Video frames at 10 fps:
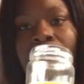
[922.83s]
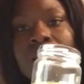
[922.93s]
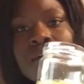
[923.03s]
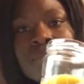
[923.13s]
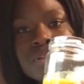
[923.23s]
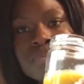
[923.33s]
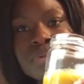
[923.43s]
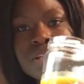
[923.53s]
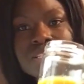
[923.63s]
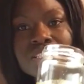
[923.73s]
I'm gonna
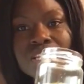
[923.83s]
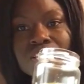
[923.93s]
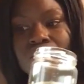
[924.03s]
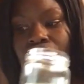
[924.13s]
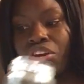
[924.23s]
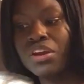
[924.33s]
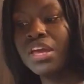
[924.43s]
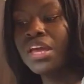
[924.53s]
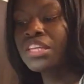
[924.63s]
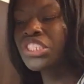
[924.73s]
place it in here
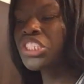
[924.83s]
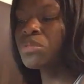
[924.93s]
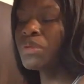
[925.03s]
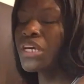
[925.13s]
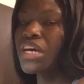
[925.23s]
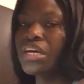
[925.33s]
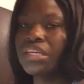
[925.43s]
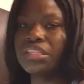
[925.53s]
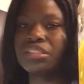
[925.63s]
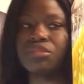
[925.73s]
just
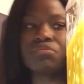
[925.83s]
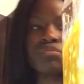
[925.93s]
because